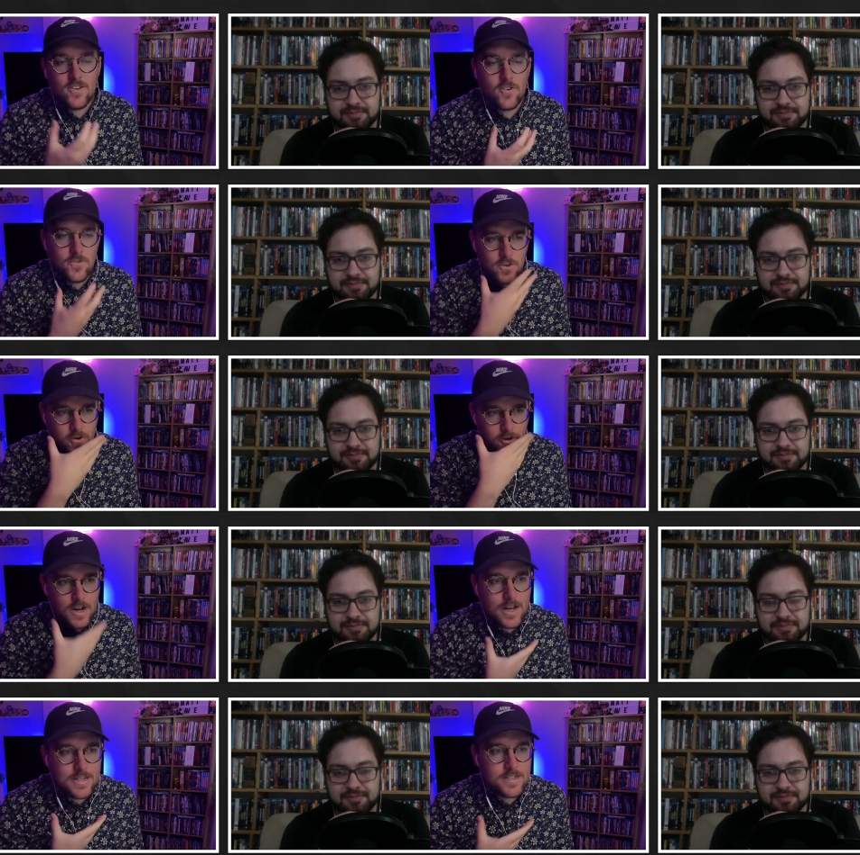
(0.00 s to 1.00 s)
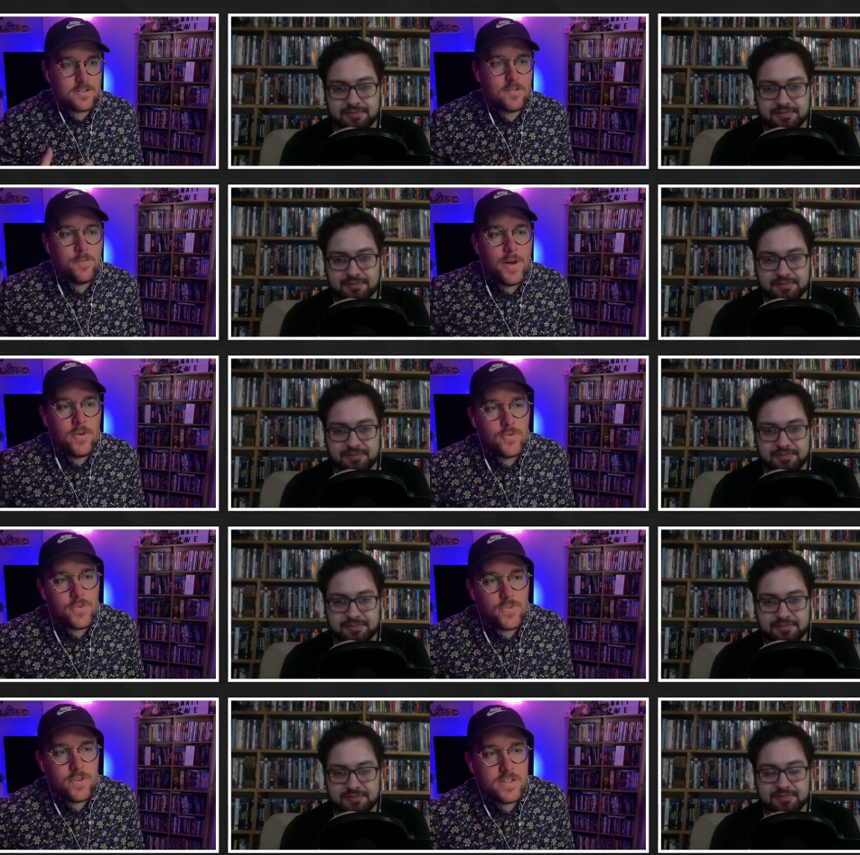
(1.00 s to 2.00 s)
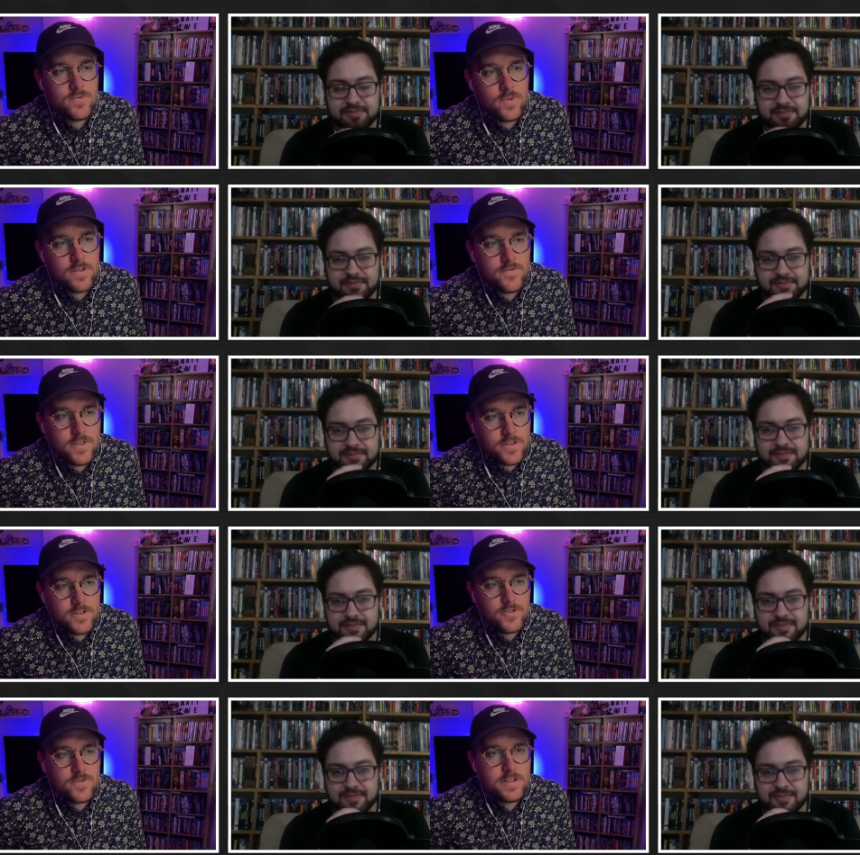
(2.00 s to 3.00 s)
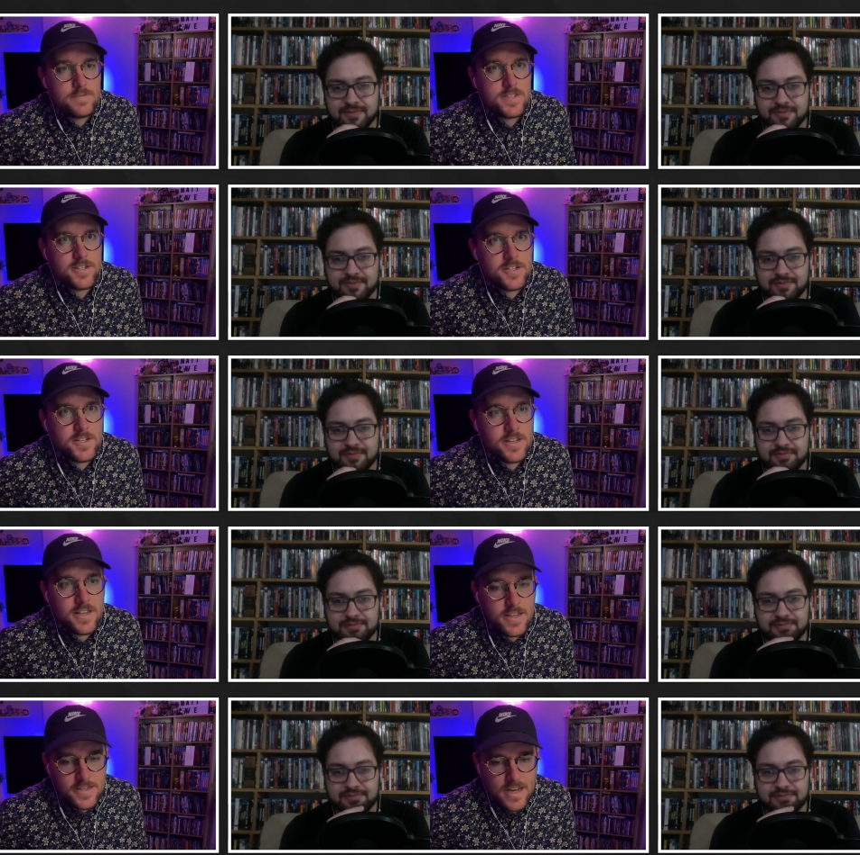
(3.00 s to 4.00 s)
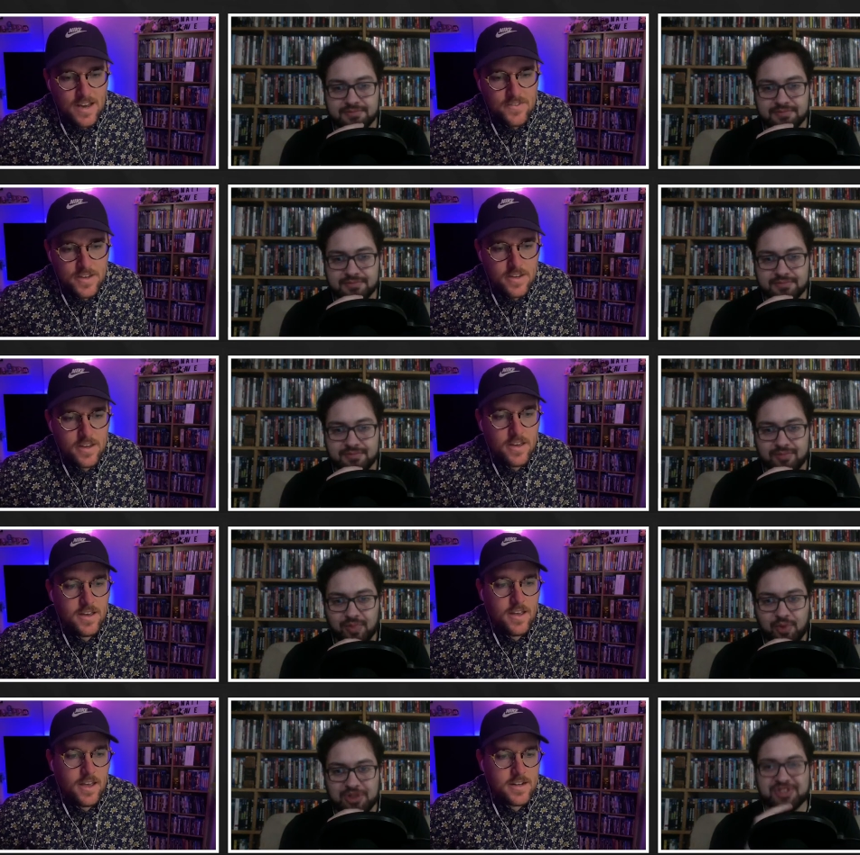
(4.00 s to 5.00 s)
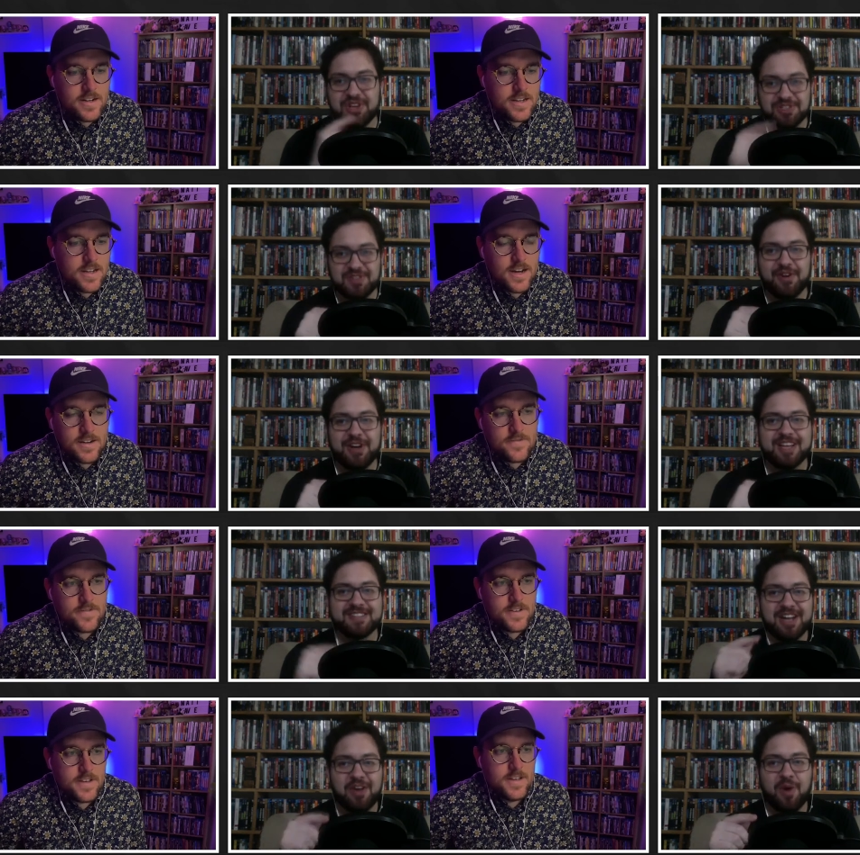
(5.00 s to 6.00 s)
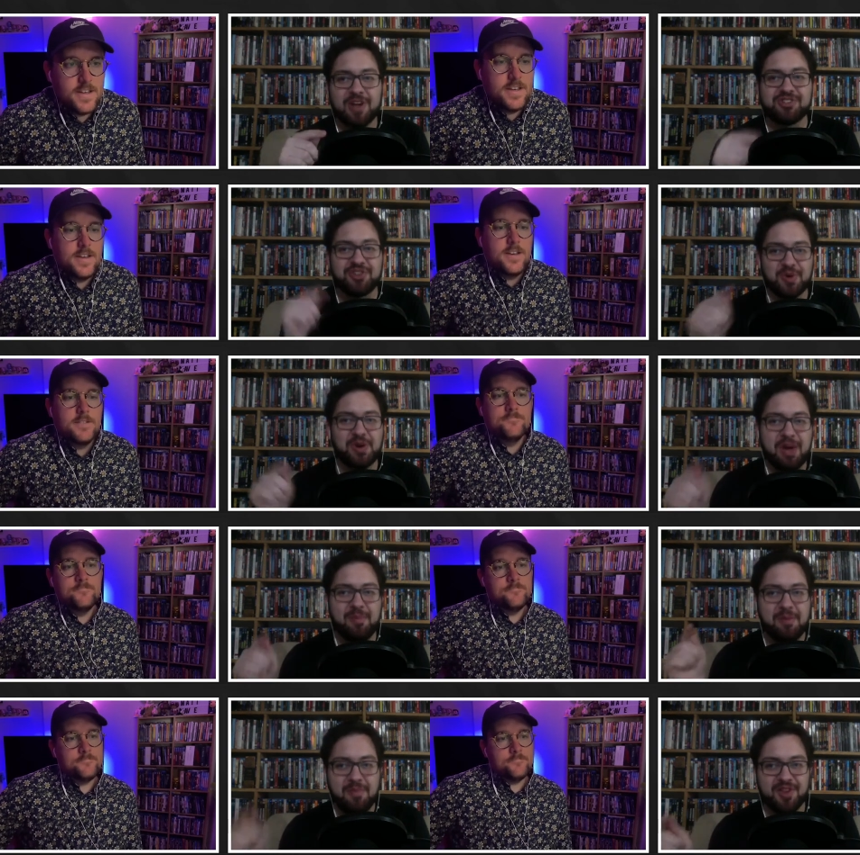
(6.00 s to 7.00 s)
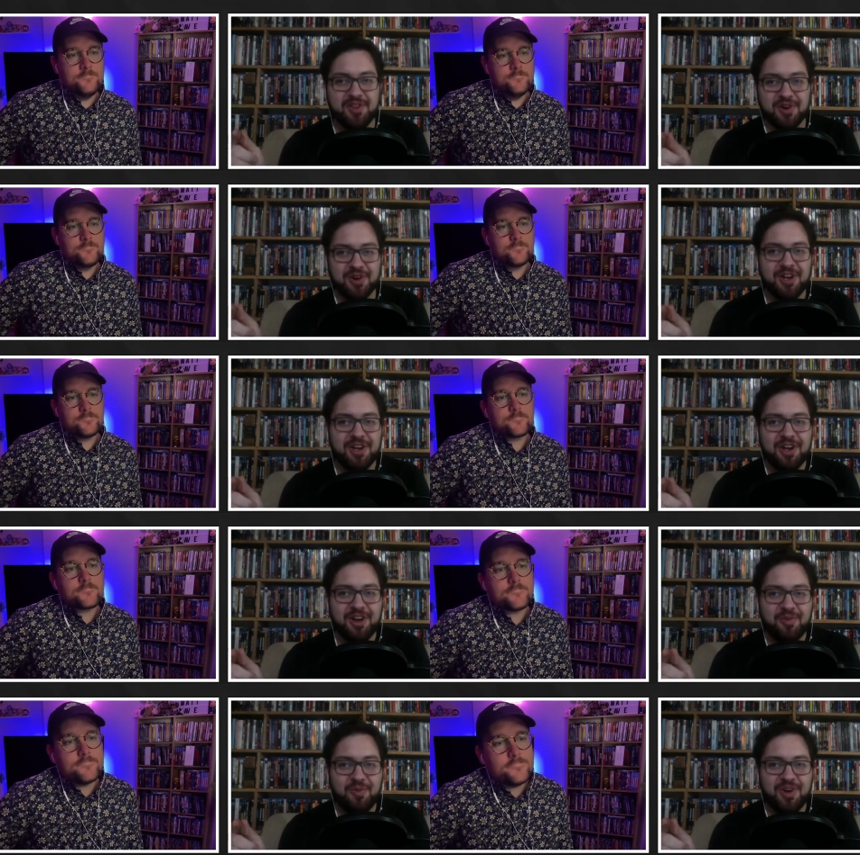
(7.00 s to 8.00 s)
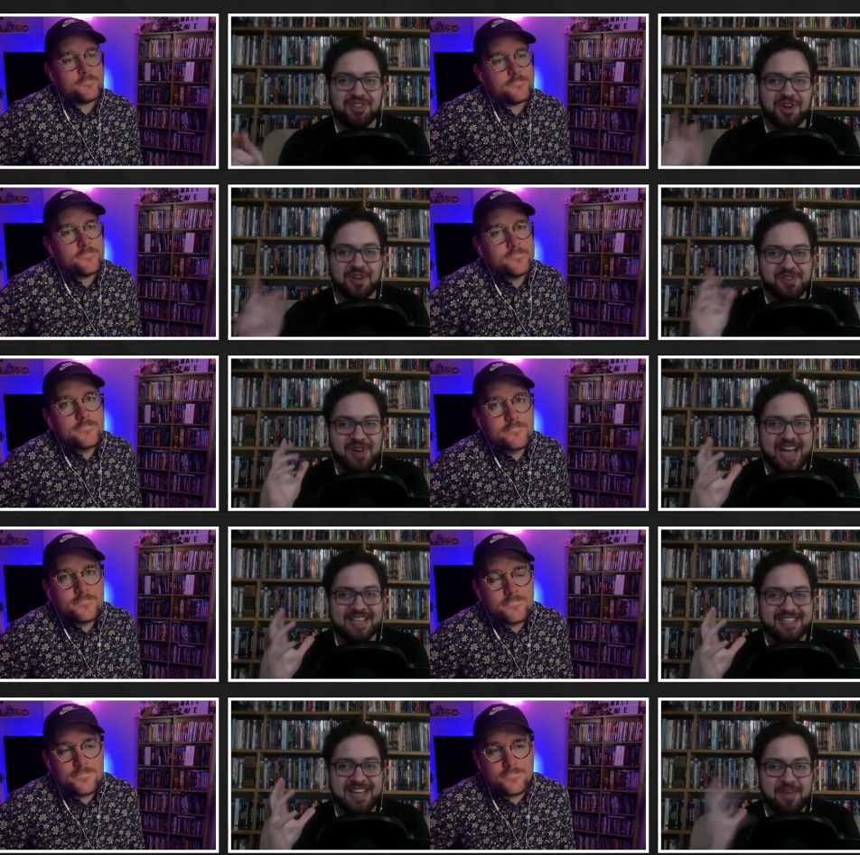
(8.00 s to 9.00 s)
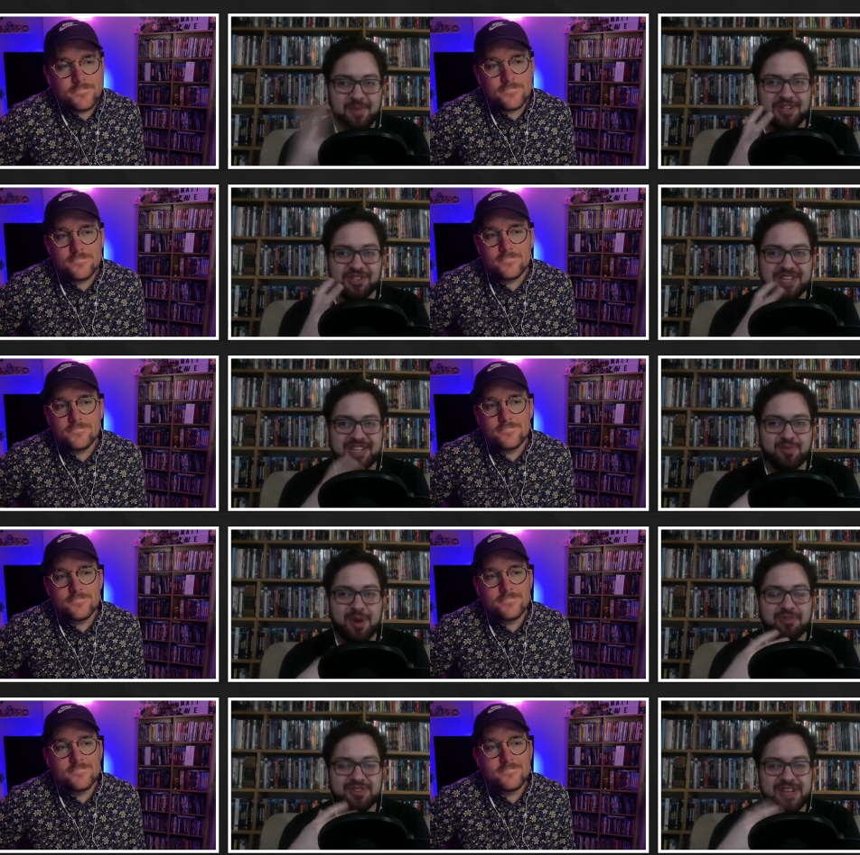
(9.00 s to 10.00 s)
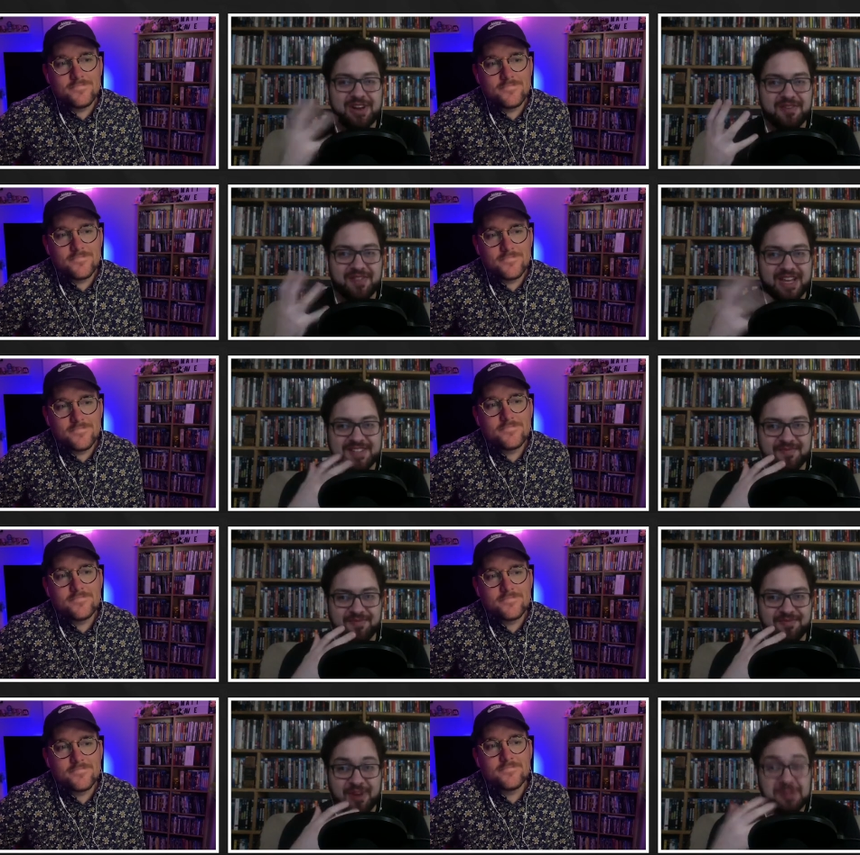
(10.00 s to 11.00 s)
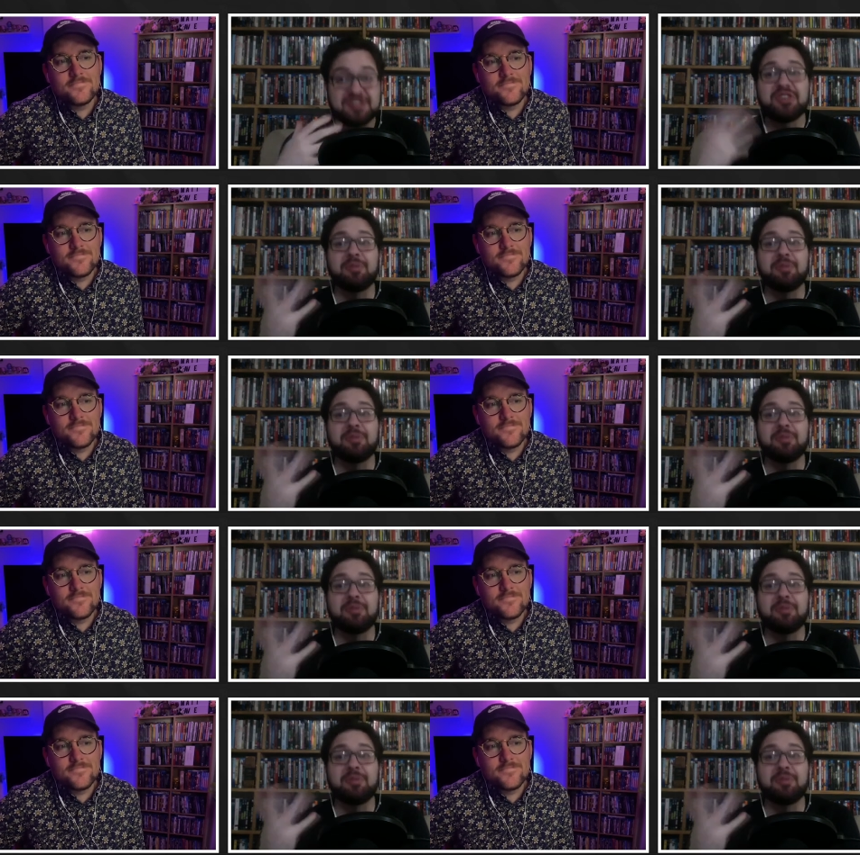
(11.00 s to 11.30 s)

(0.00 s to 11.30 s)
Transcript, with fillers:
Speaker 1: over her eyes and her mouth is one of the dreams that she, he's having and which is also
Speaker 2: of... funny because then i watched you are not my mm-hmm. mother which also has an image that's representative that's very